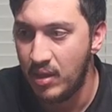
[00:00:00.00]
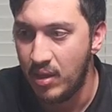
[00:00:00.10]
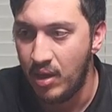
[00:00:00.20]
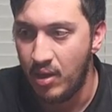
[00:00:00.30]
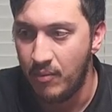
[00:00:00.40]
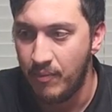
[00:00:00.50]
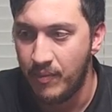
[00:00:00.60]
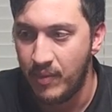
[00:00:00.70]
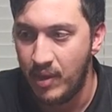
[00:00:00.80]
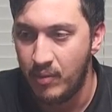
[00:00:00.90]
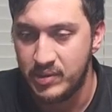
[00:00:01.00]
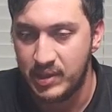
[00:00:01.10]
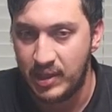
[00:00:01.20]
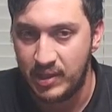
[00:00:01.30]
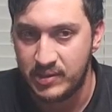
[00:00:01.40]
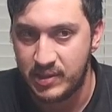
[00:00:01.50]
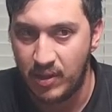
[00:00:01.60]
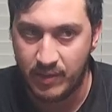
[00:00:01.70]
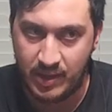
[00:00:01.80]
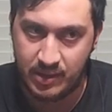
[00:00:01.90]
Um, it was like a
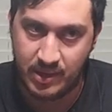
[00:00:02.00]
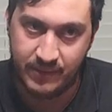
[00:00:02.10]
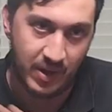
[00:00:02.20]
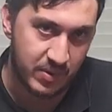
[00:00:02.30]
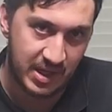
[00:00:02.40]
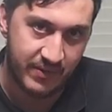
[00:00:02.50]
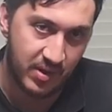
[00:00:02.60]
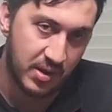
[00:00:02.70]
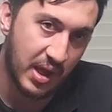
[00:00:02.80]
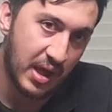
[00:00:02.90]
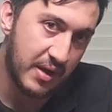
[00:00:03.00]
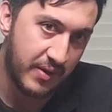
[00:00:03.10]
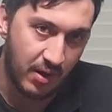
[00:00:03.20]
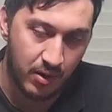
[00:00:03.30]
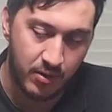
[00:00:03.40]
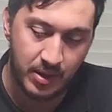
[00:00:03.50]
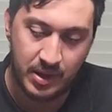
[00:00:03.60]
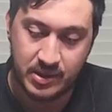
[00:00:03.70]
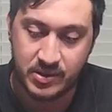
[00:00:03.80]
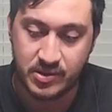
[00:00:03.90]
sale that Evike was having online and they honored it
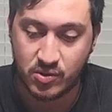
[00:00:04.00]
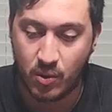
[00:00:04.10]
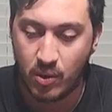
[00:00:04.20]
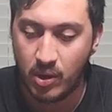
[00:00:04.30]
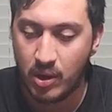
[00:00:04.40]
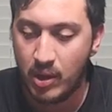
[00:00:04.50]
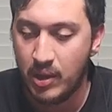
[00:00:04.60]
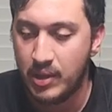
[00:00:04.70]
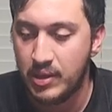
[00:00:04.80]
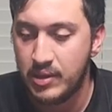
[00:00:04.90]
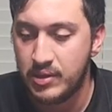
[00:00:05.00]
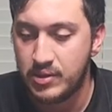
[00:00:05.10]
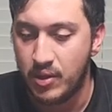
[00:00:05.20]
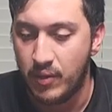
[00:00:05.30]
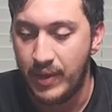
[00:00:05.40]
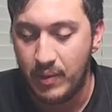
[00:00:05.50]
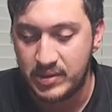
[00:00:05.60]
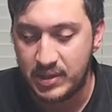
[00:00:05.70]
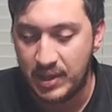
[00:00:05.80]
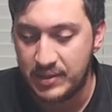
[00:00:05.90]
in the store. So that
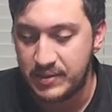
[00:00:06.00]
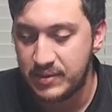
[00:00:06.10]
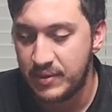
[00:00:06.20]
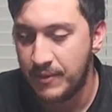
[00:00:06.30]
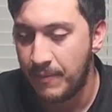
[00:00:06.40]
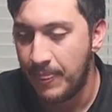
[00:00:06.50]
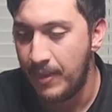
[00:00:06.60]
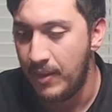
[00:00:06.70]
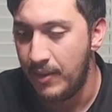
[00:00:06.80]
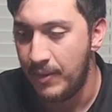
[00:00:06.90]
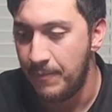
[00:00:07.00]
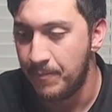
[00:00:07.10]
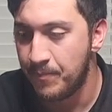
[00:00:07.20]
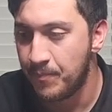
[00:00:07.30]
was nice. Um,